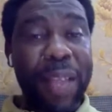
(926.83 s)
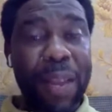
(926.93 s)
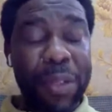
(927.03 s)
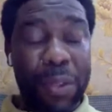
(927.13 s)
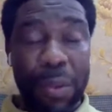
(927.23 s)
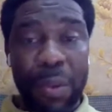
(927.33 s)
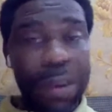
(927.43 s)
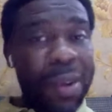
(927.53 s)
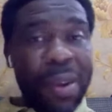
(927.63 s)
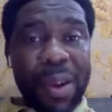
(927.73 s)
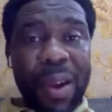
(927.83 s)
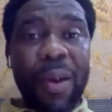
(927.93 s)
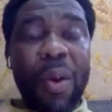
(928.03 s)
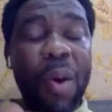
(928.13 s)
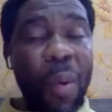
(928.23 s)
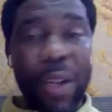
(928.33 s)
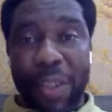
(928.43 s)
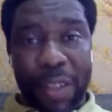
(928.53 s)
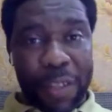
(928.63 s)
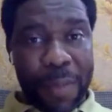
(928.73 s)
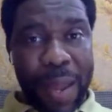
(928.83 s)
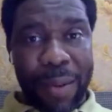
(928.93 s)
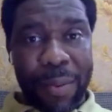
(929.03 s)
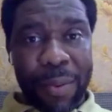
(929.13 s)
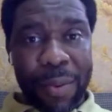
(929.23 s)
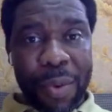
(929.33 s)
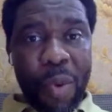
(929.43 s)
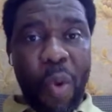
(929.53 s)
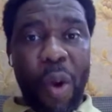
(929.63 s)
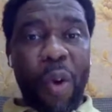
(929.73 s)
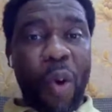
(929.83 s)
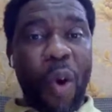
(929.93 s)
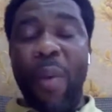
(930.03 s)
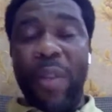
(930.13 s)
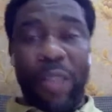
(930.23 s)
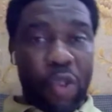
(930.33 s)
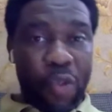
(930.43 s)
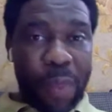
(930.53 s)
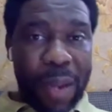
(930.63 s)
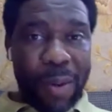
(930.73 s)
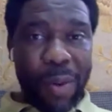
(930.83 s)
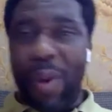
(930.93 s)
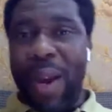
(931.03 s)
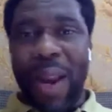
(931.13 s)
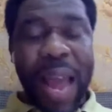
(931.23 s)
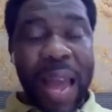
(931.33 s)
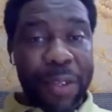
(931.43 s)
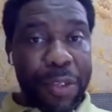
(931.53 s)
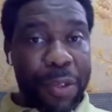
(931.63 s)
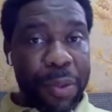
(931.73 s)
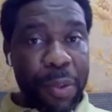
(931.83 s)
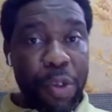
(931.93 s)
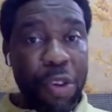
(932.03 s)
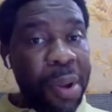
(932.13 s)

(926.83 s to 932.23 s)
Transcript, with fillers: tell me to encourage this man or encourage this woman. Look at her attitude.